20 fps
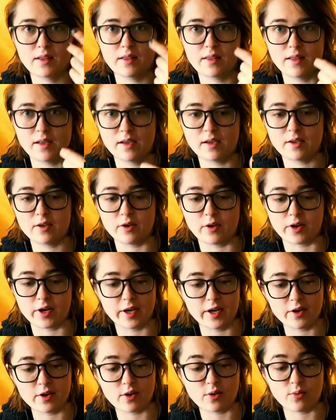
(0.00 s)
the, your
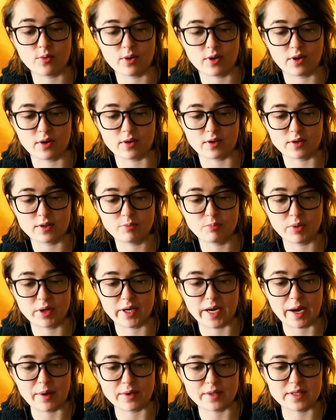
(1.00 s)
inner world, but
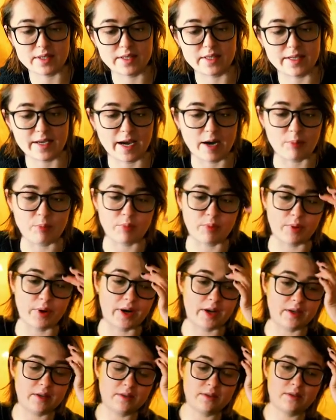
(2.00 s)
now it's in the
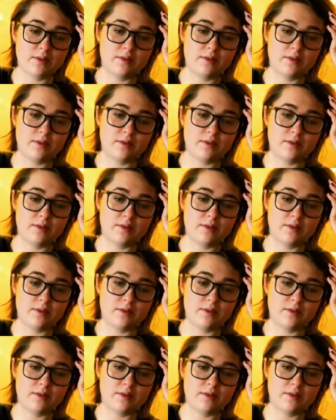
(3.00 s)
upright.